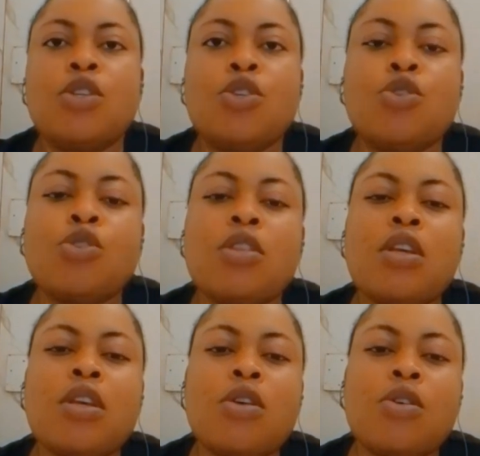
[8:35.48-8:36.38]
we
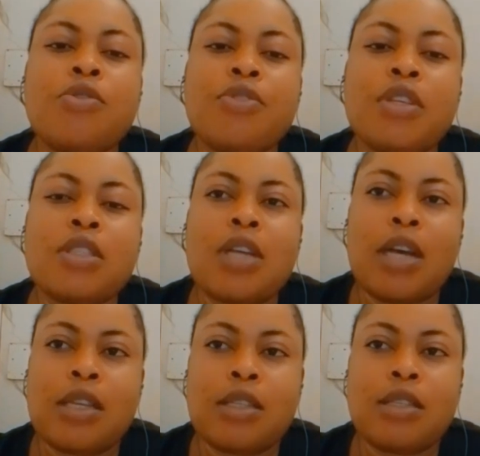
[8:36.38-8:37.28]
think of it
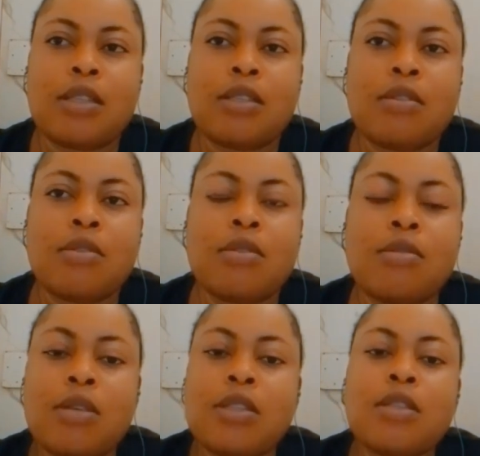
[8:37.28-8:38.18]
as
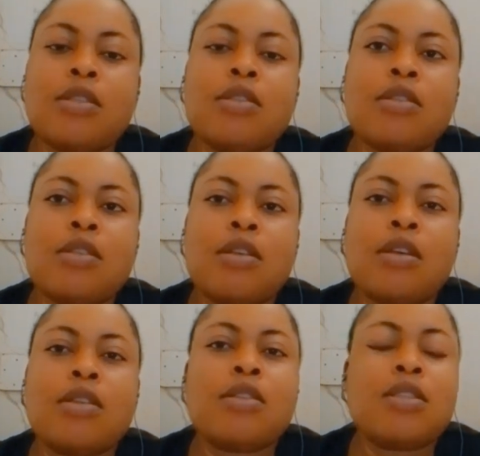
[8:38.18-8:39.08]
creating
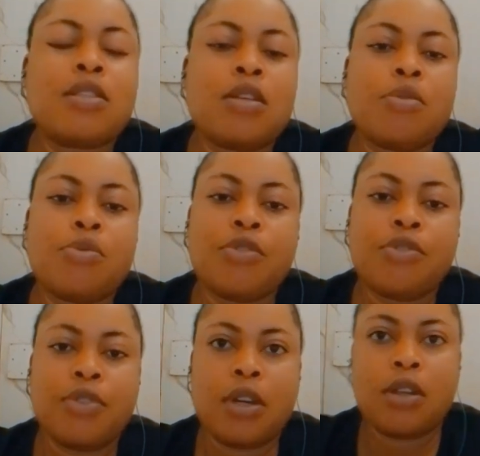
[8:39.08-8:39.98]
a detailed
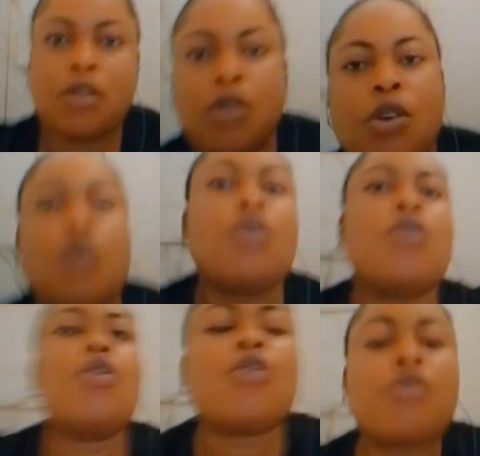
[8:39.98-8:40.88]
profile
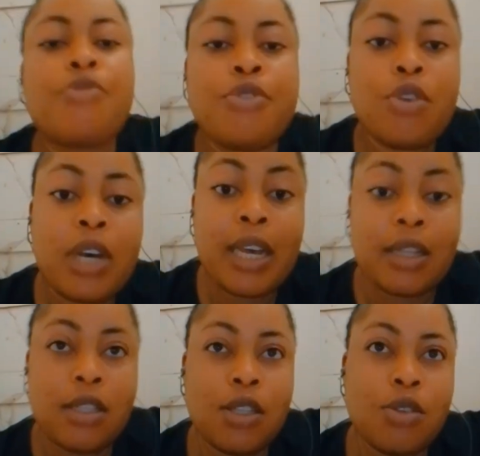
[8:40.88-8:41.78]
of your
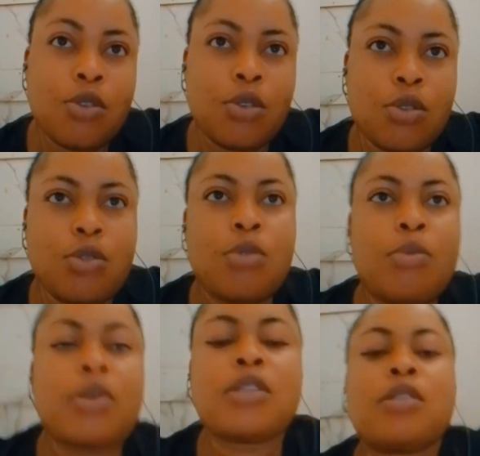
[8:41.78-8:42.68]
ideal
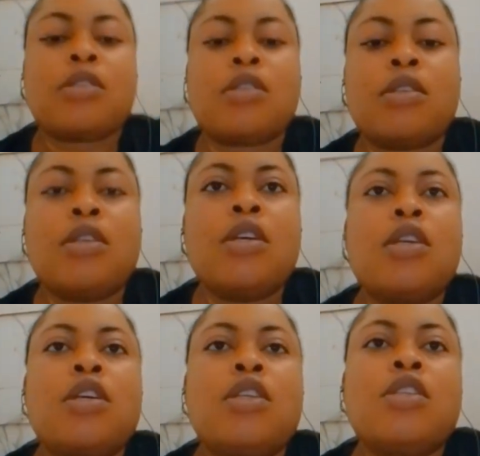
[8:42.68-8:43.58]
customers.
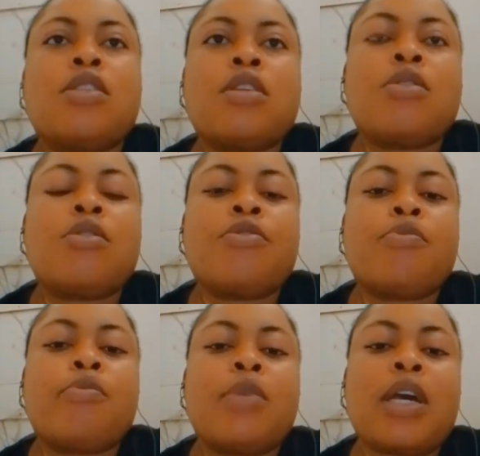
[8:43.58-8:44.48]
Instead of
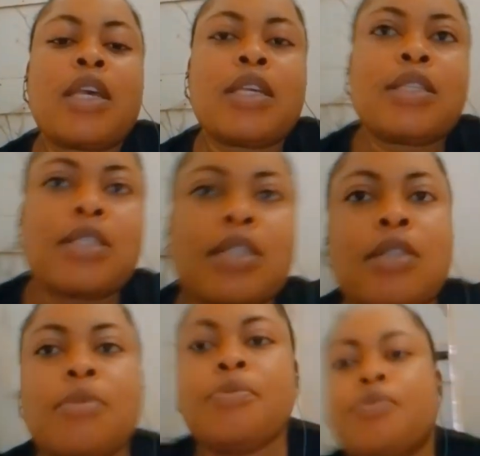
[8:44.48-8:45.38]

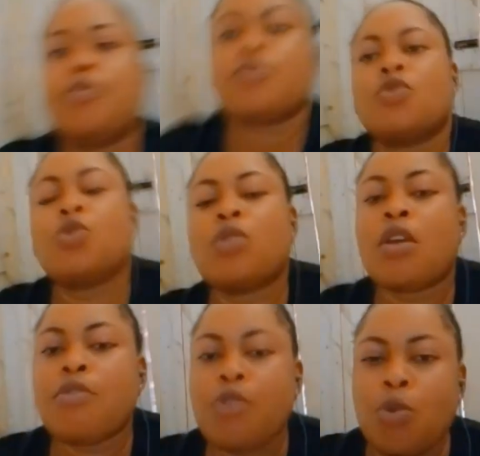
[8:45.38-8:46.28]
marketing to
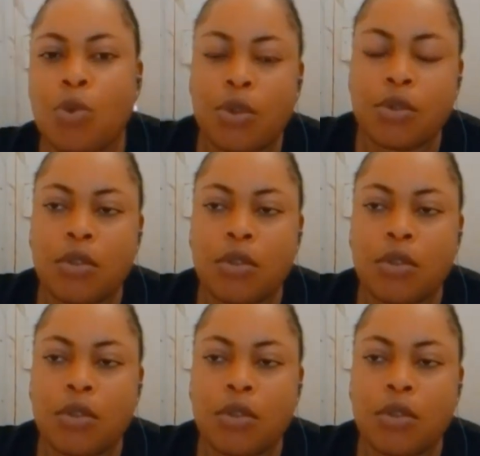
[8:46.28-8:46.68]
everyone,